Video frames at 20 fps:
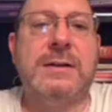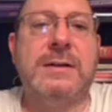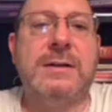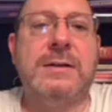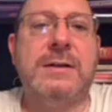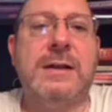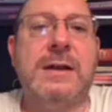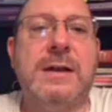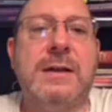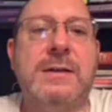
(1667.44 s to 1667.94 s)

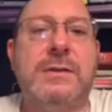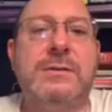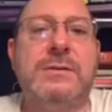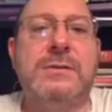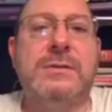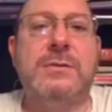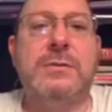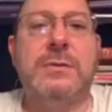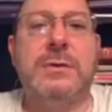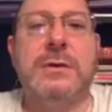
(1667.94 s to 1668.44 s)
yeah, it's
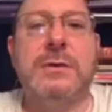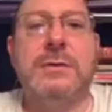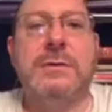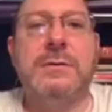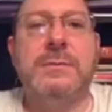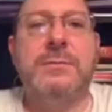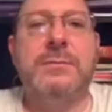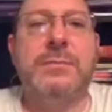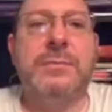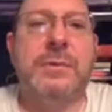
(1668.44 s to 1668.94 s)
annoying.
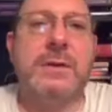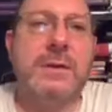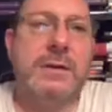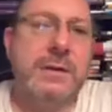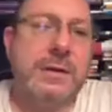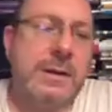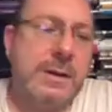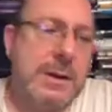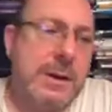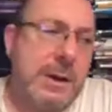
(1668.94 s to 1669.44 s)

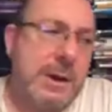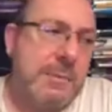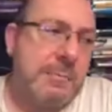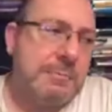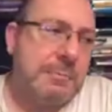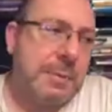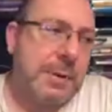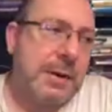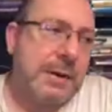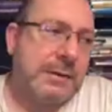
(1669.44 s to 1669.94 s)

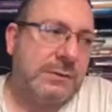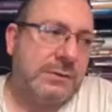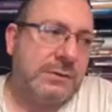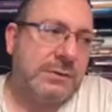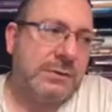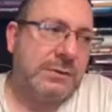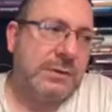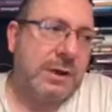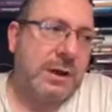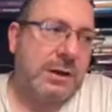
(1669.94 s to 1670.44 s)

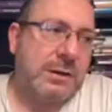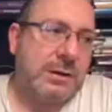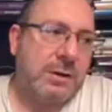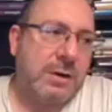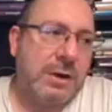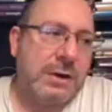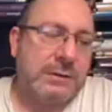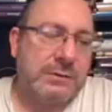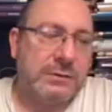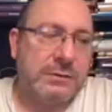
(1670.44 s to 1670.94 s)
But I'd
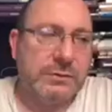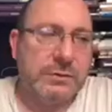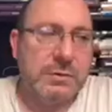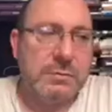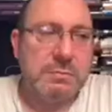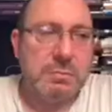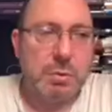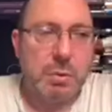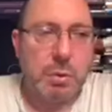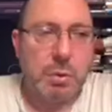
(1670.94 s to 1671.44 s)
like to do it
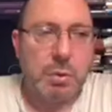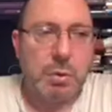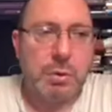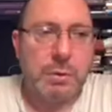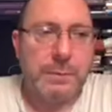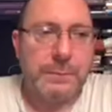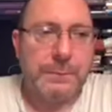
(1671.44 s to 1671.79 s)
more.